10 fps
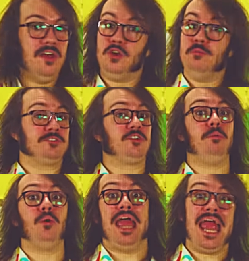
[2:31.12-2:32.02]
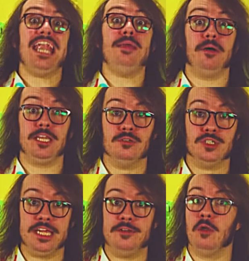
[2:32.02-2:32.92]
You must report anybody you
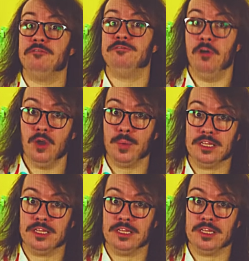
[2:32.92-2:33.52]
see not following